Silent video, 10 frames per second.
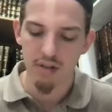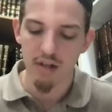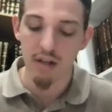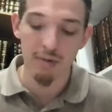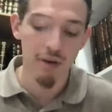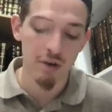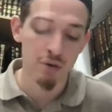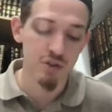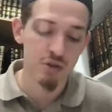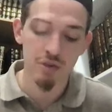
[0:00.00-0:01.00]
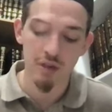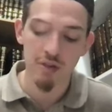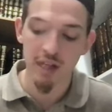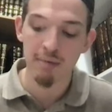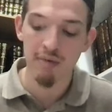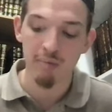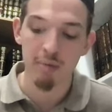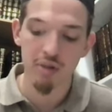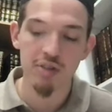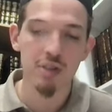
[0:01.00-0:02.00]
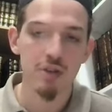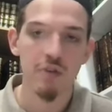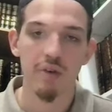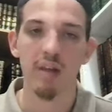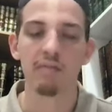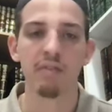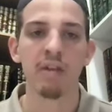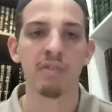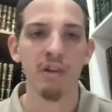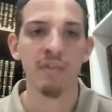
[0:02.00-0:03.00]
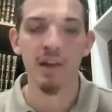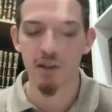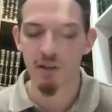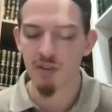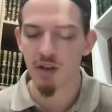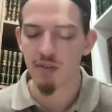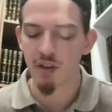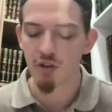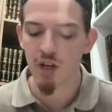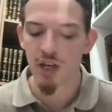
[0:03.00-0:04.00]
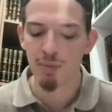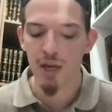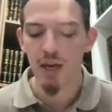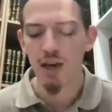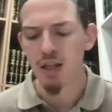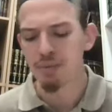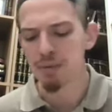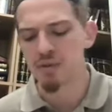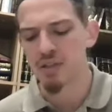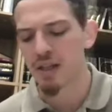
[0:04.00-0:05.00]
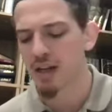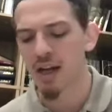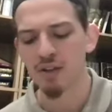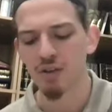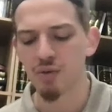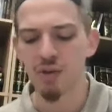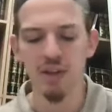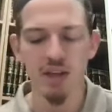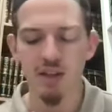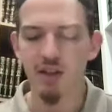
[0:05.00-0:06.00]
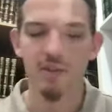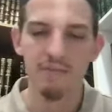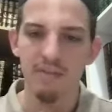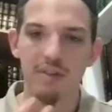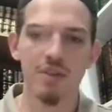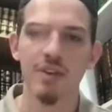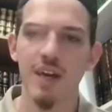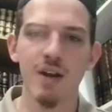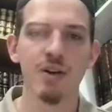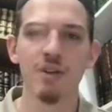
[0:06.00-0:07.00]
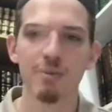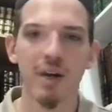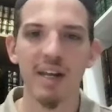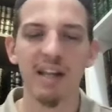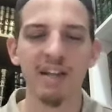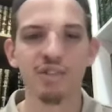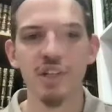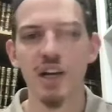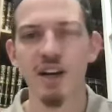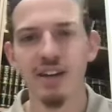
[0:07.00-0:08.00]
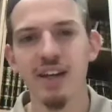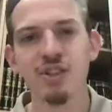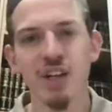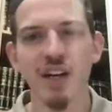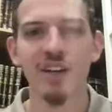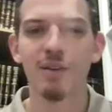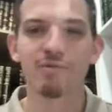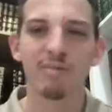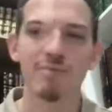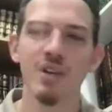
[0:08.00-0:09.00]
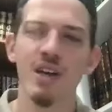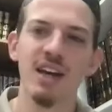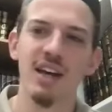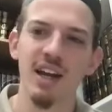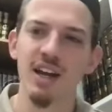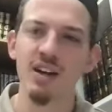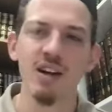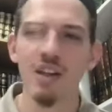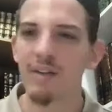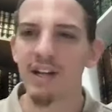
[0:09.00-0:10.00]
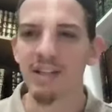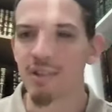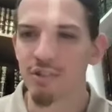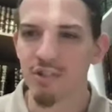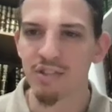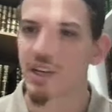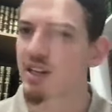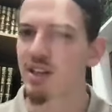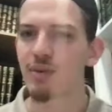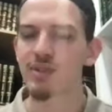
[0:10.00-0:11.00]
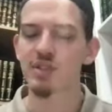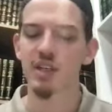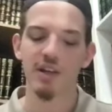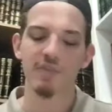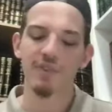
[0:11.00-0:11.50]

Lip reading: it was a name of a person, right? Of that tribe. Other people say that it had to do with like the hair on their body, because ashad comes from hair. Allahu alam. These are just like linguistic